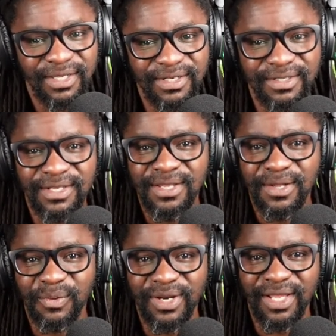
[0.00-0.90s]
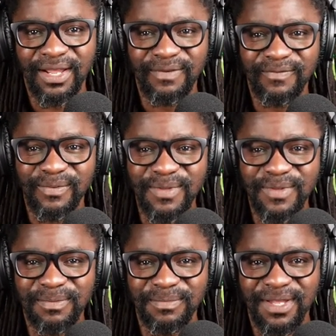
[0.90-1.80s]
And what I learned from
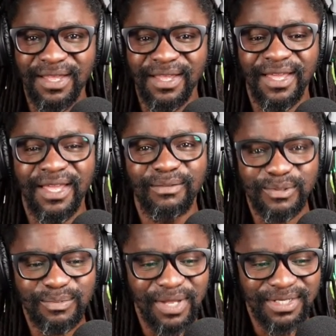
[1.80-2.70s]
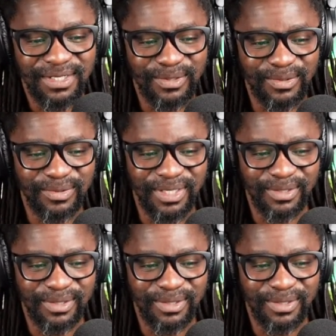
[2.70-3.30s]
him helps me until today.